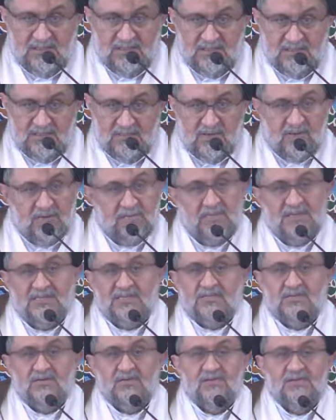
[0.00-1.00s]
for
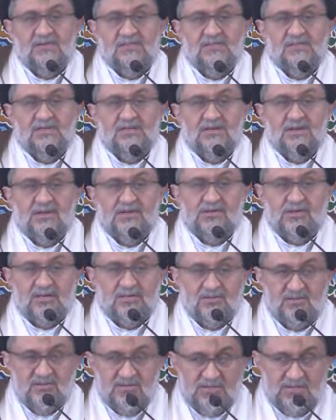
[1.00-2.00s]
best of His
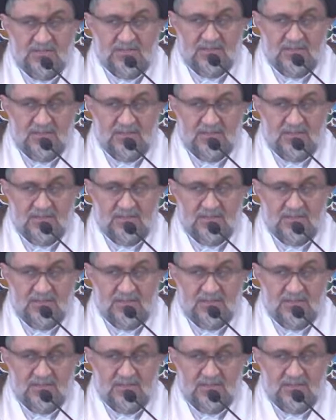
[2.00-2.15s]
creations,